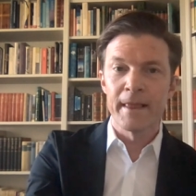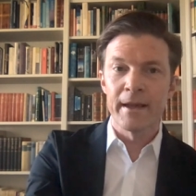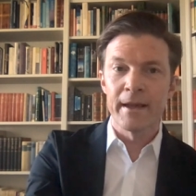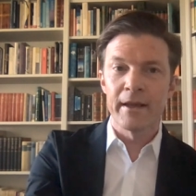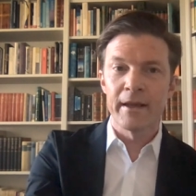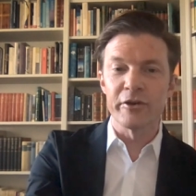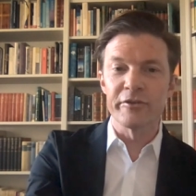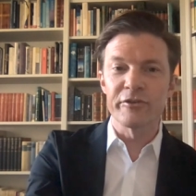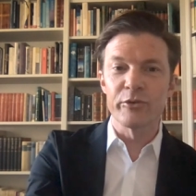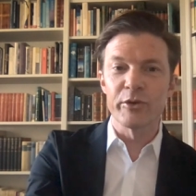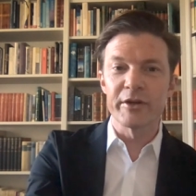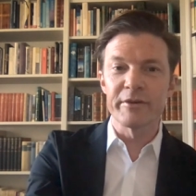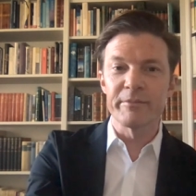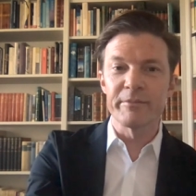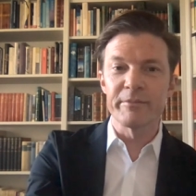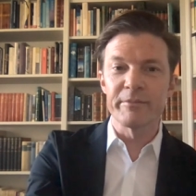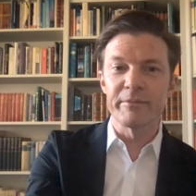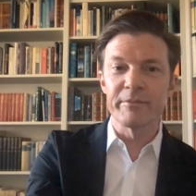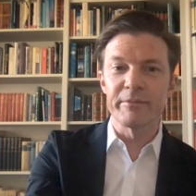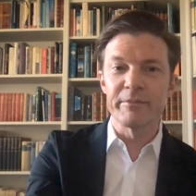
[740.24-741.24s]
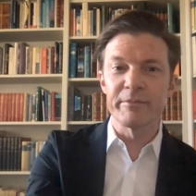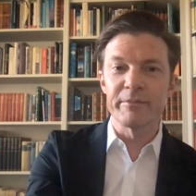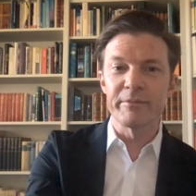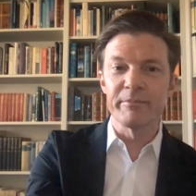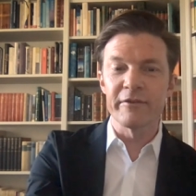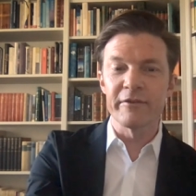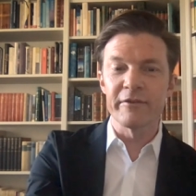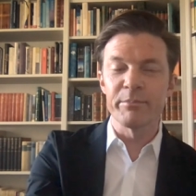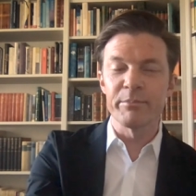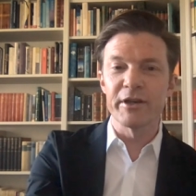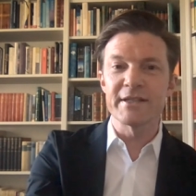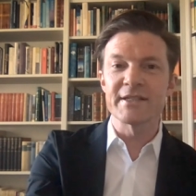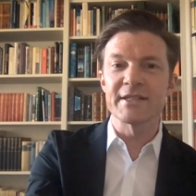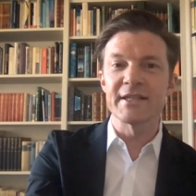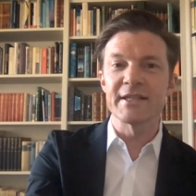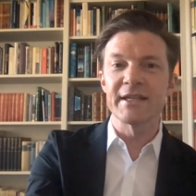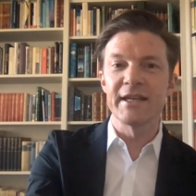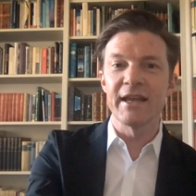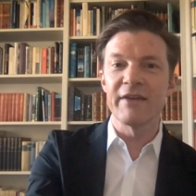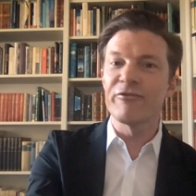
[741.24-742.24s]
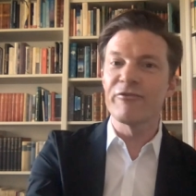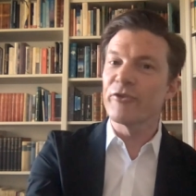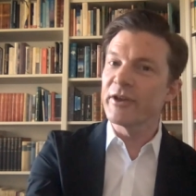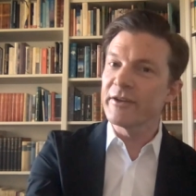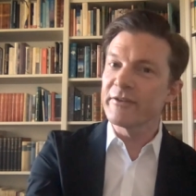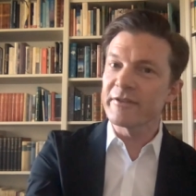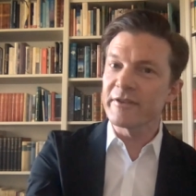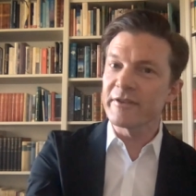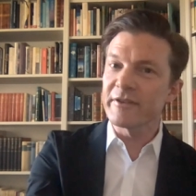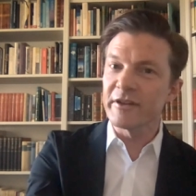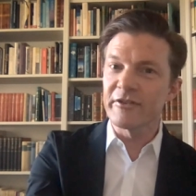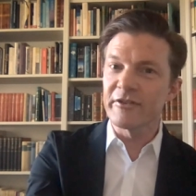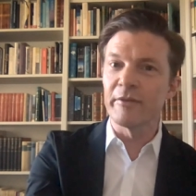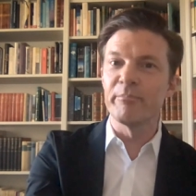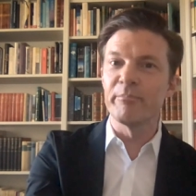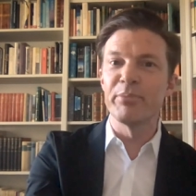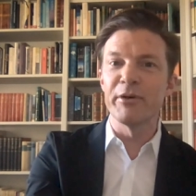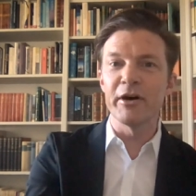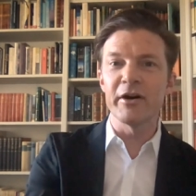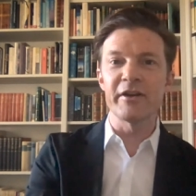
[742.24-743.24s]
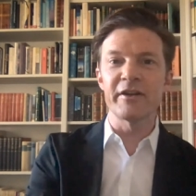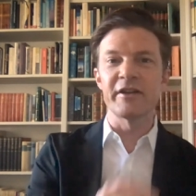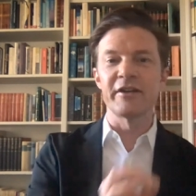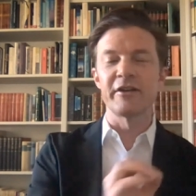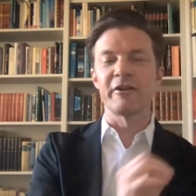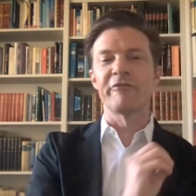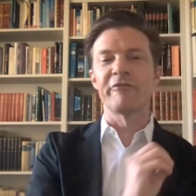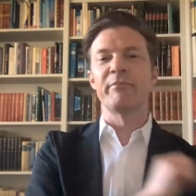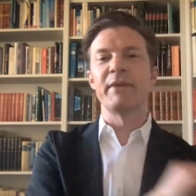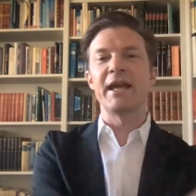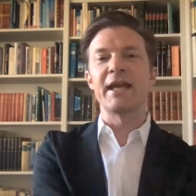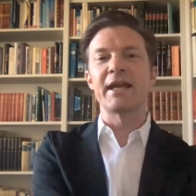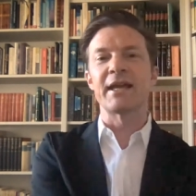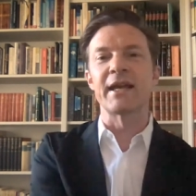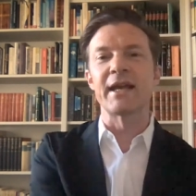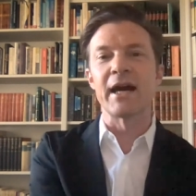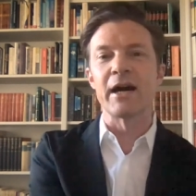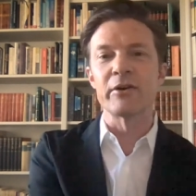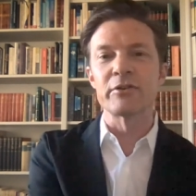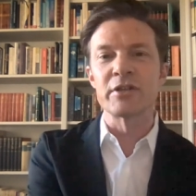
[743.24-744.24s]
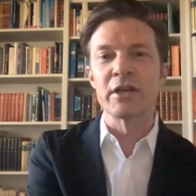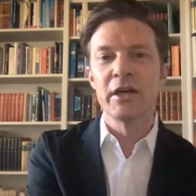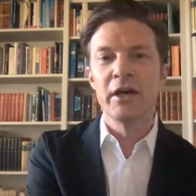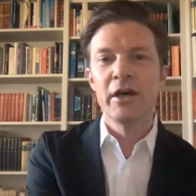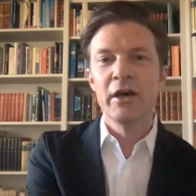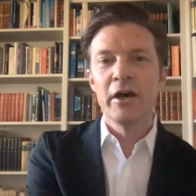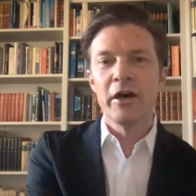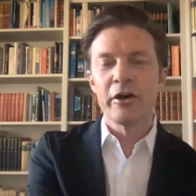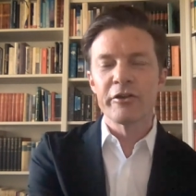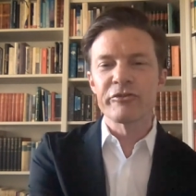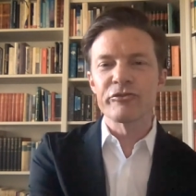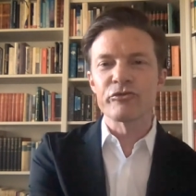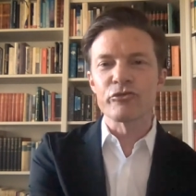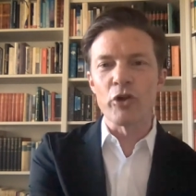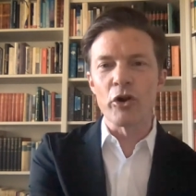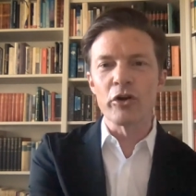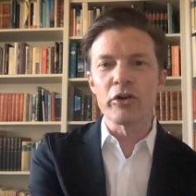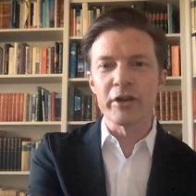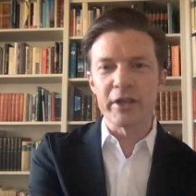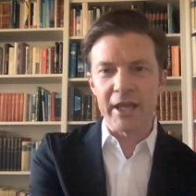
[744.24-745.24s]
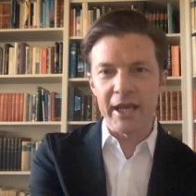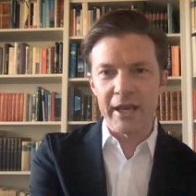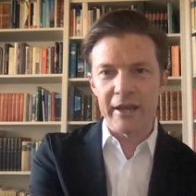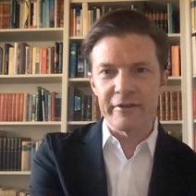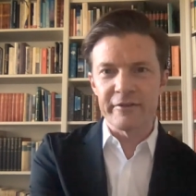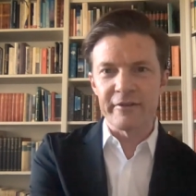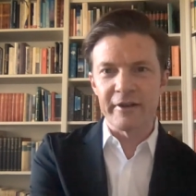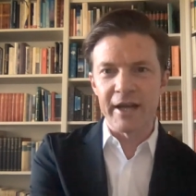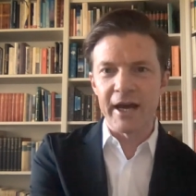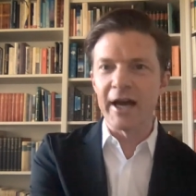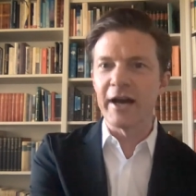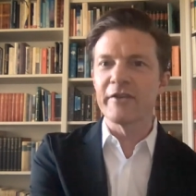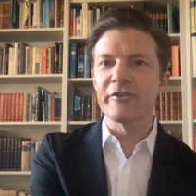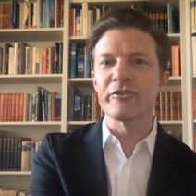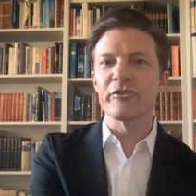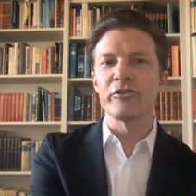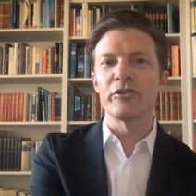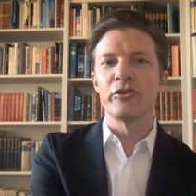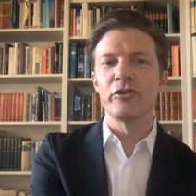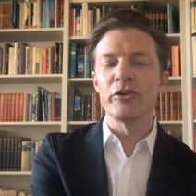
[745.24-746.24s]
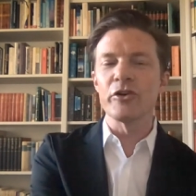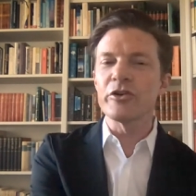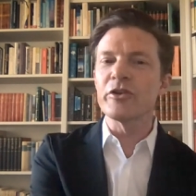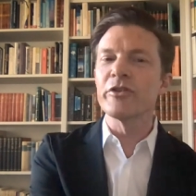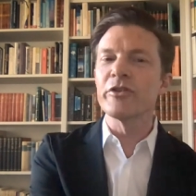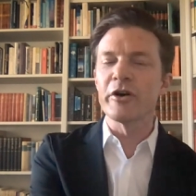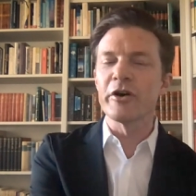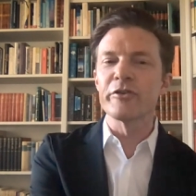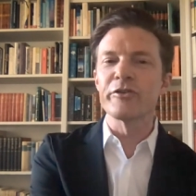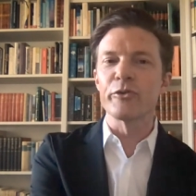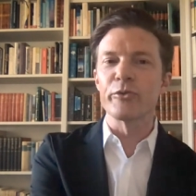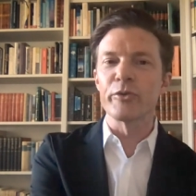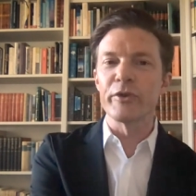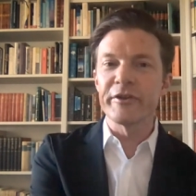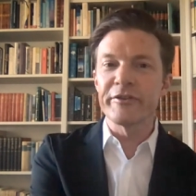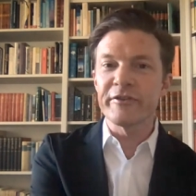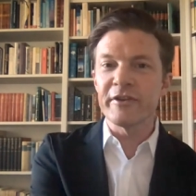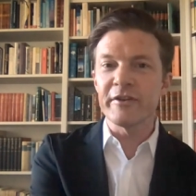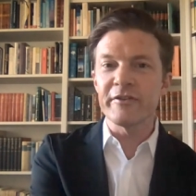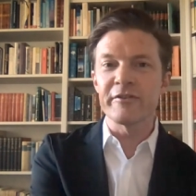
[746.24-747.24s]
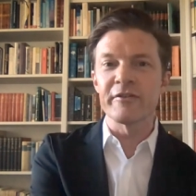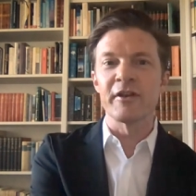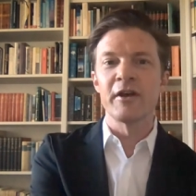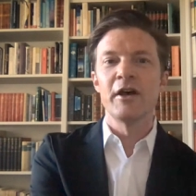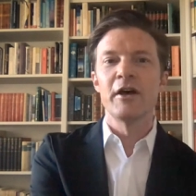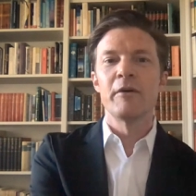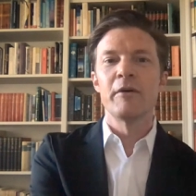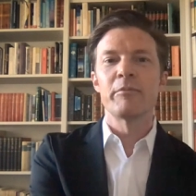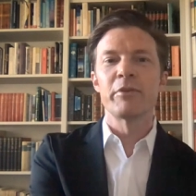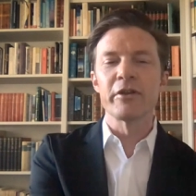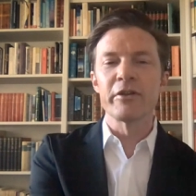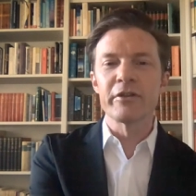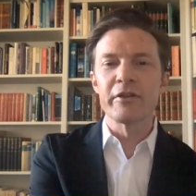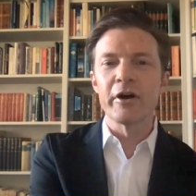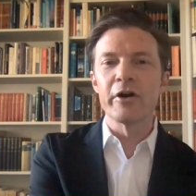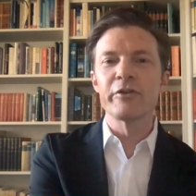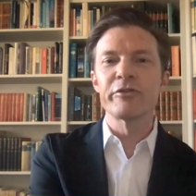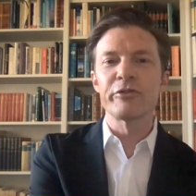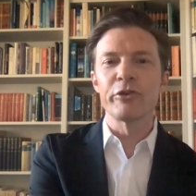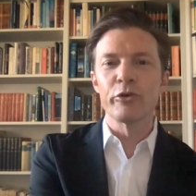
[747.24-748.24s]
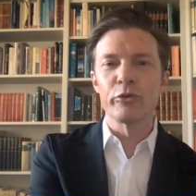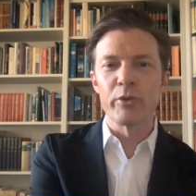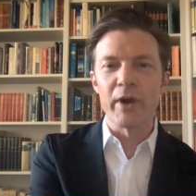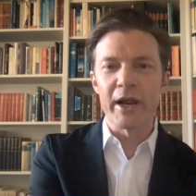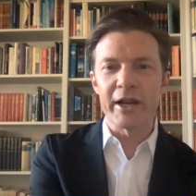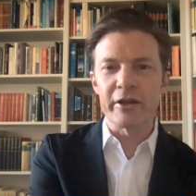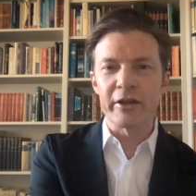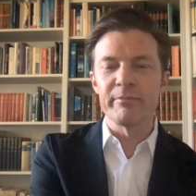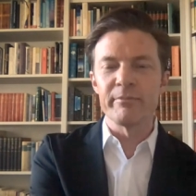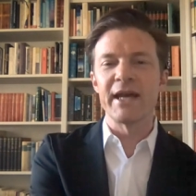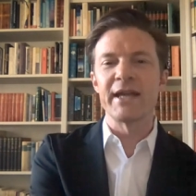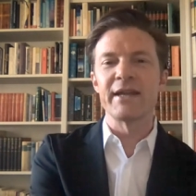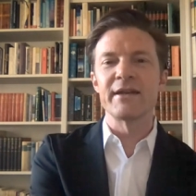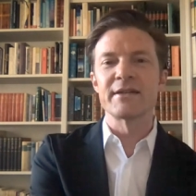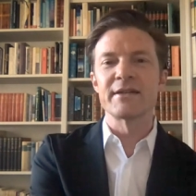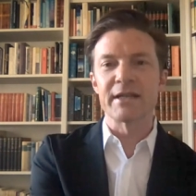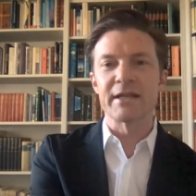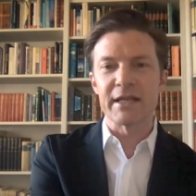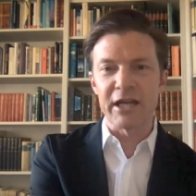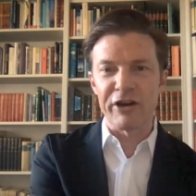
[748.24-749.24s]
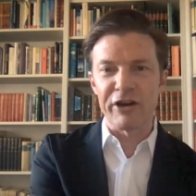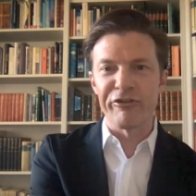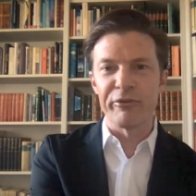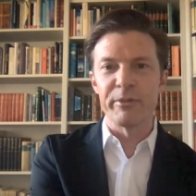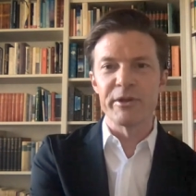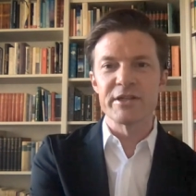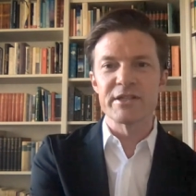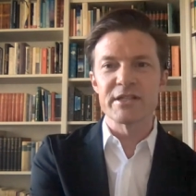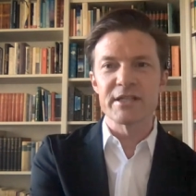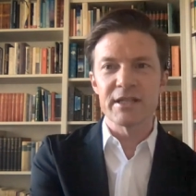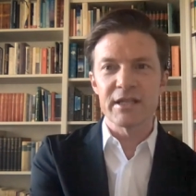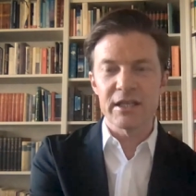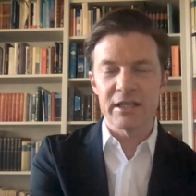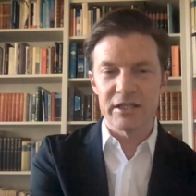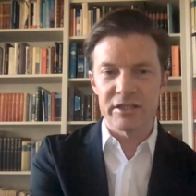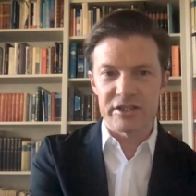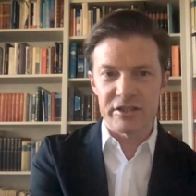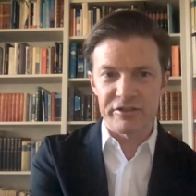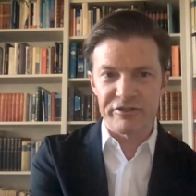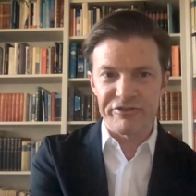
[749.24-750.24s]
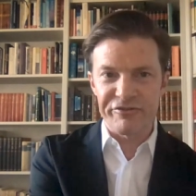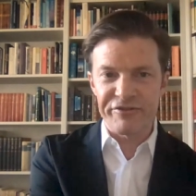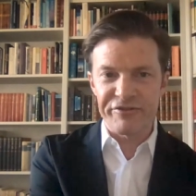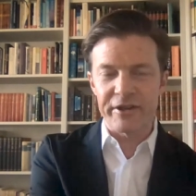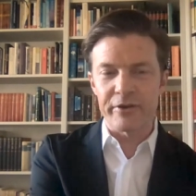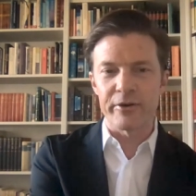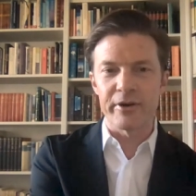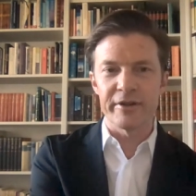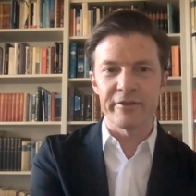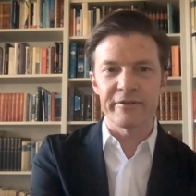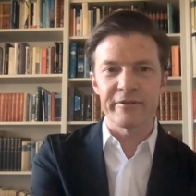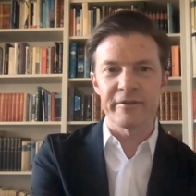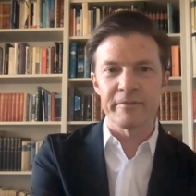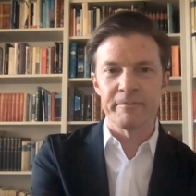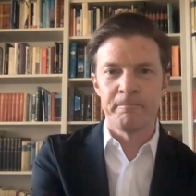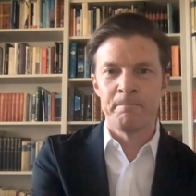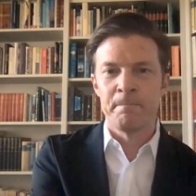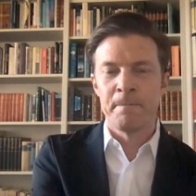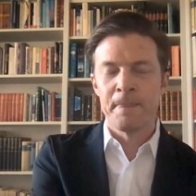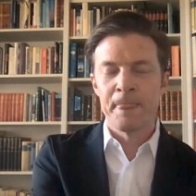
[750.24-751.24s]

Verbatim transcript: As John Stuart Mill once put it, in every instance, the burden of making out a strong case lies not on those who resist, but on those who recommend government interference.